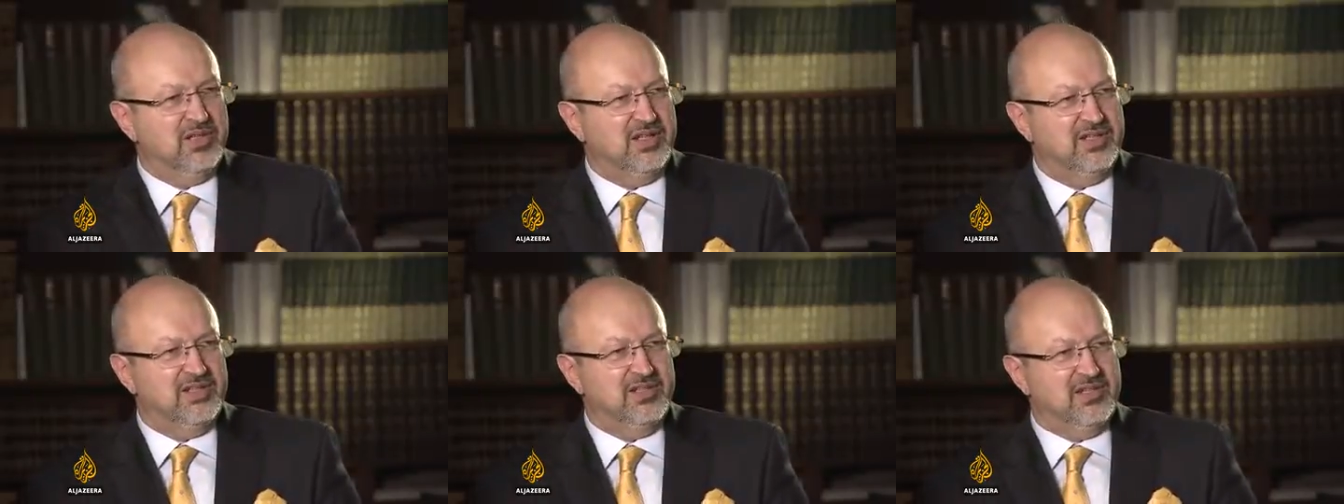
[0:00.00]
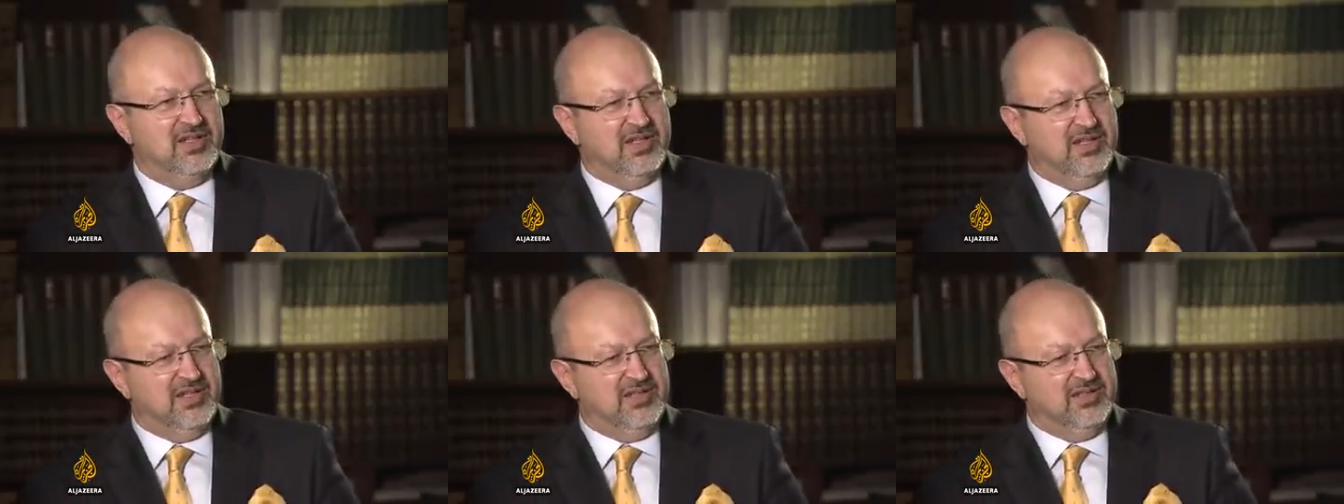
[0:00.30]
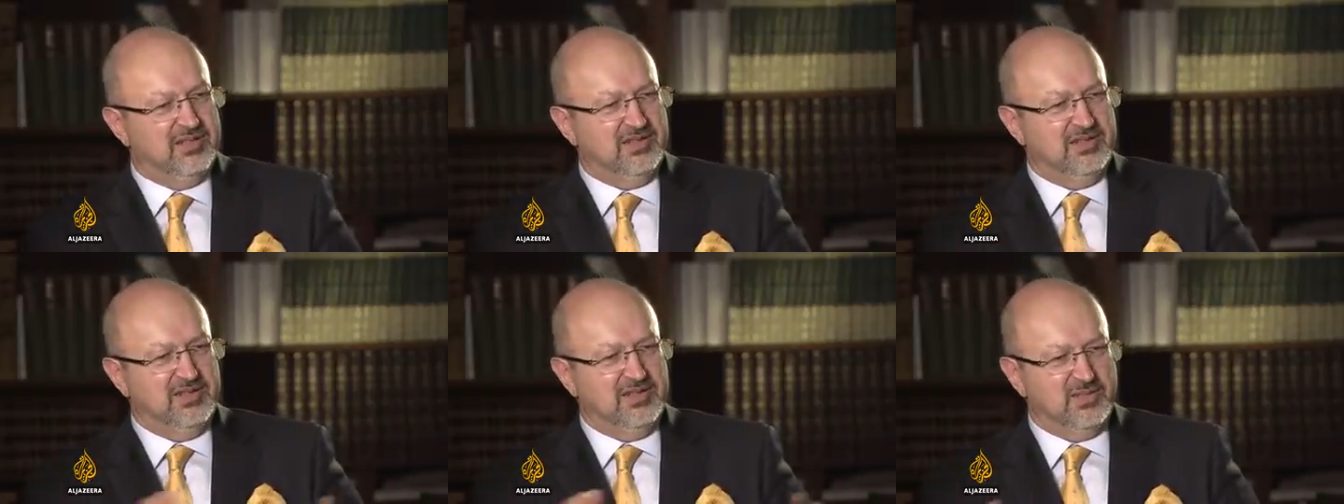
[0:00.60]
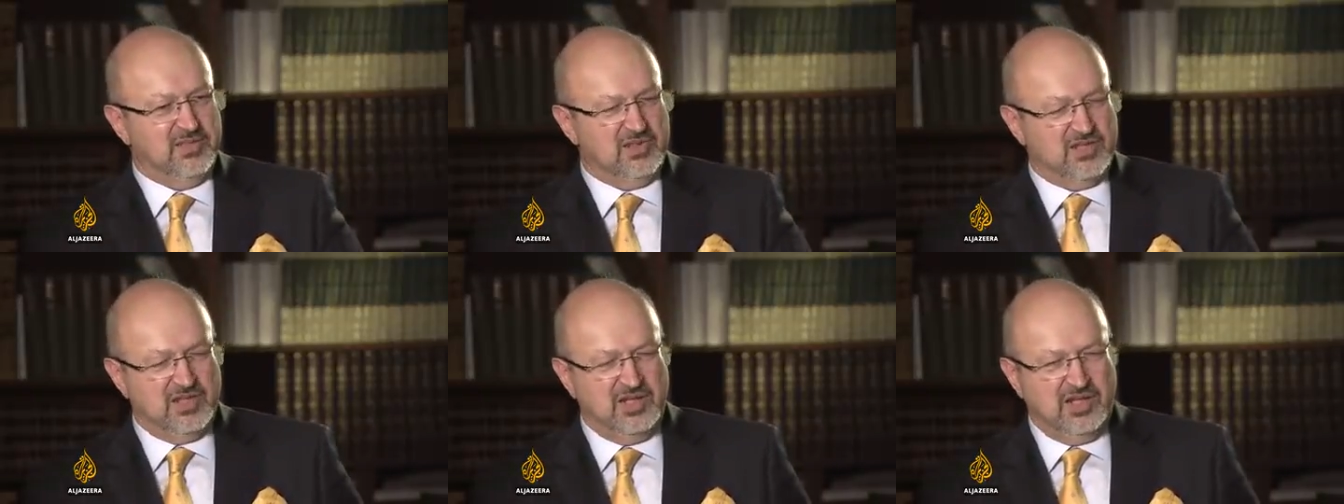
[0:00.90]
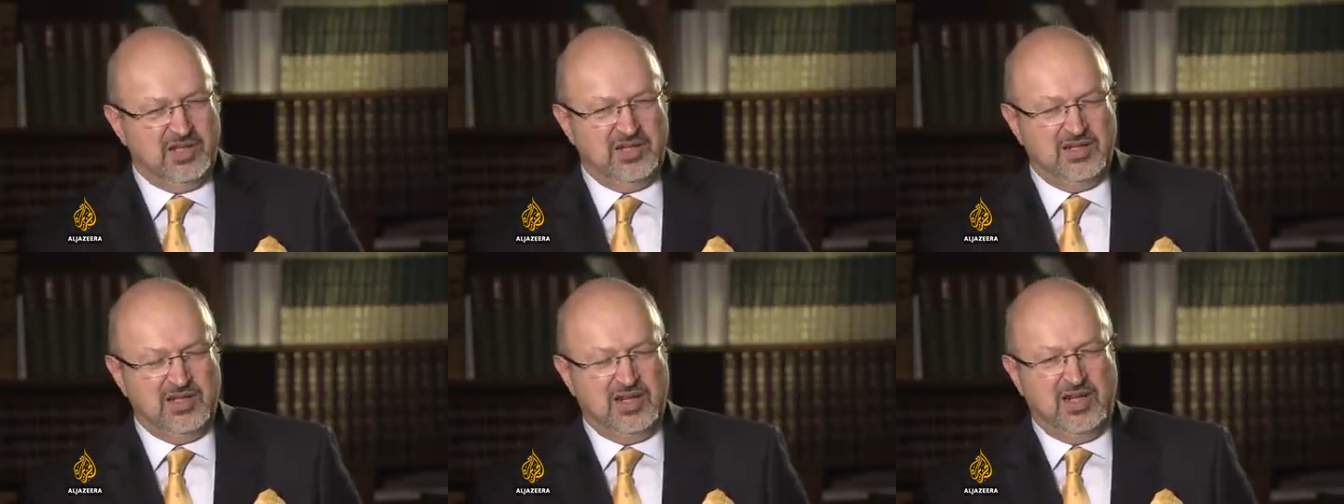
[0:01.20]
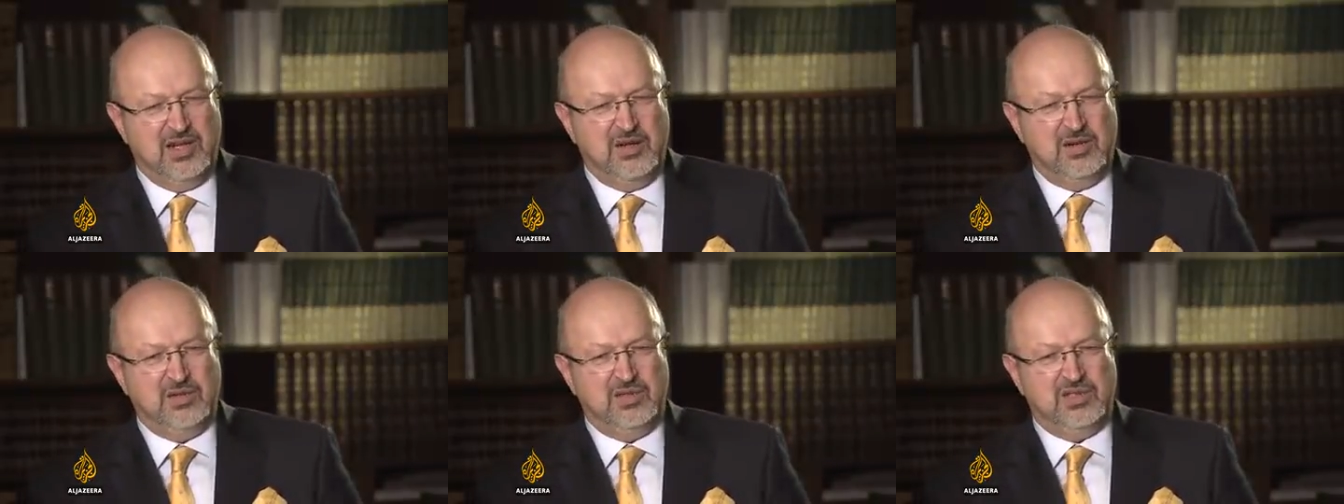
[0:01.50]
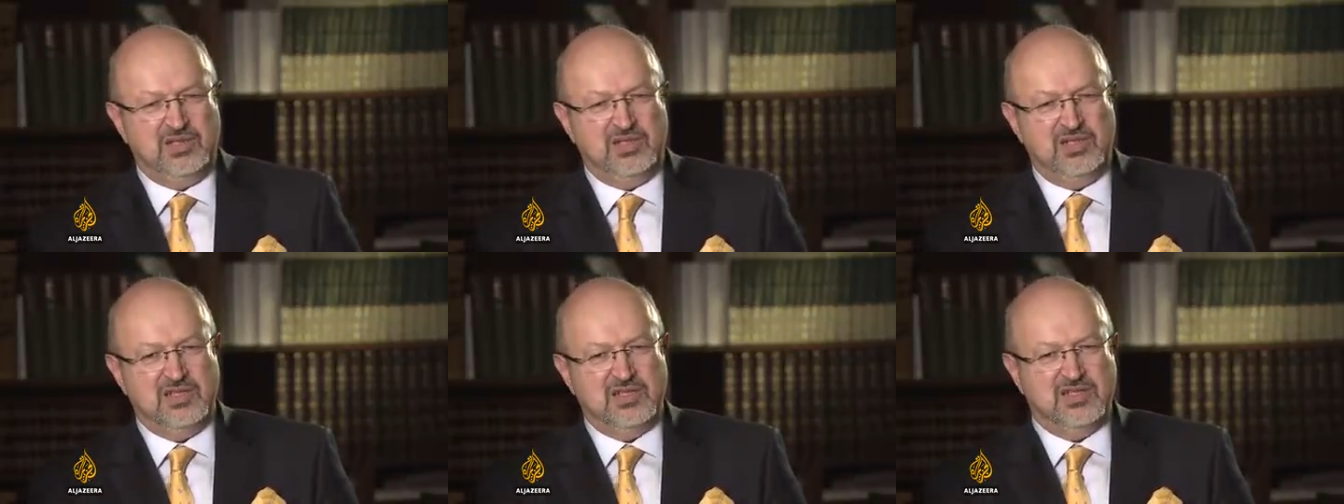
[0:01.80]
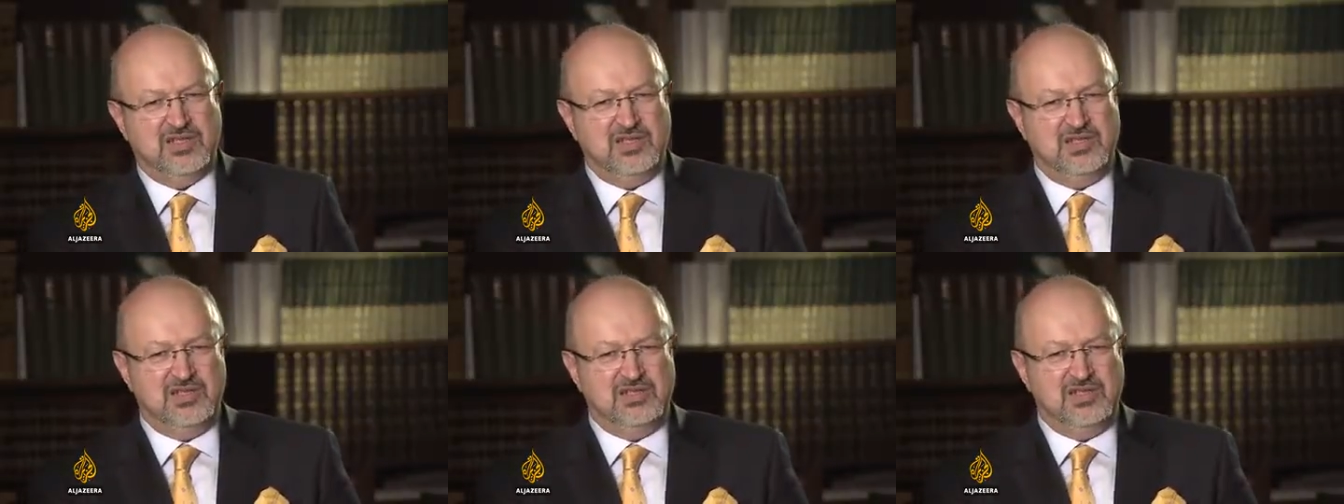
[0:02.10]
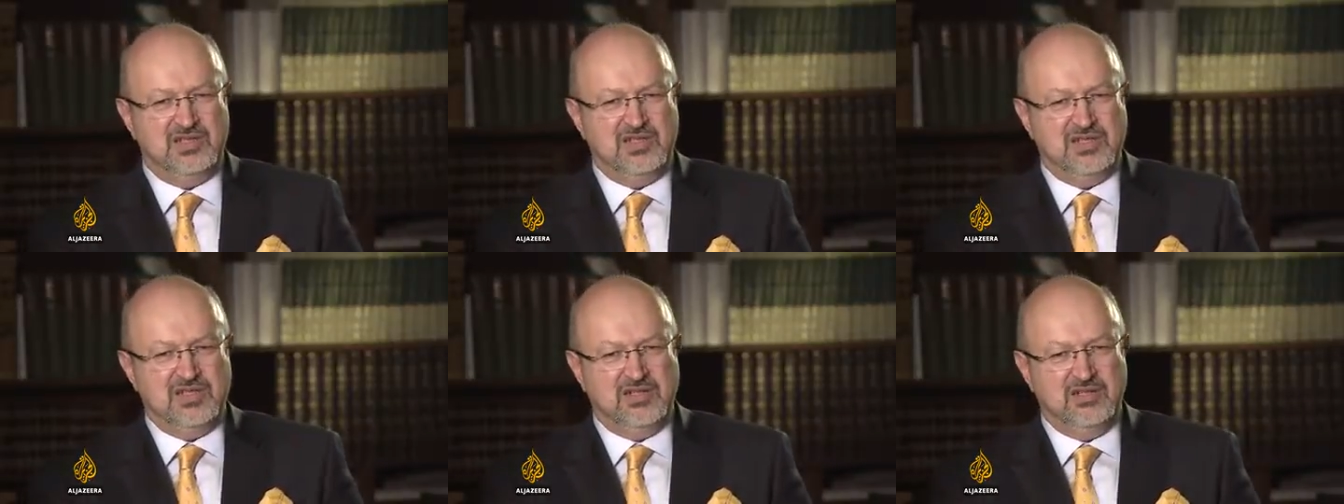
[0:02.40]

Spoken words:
and he was saying now it is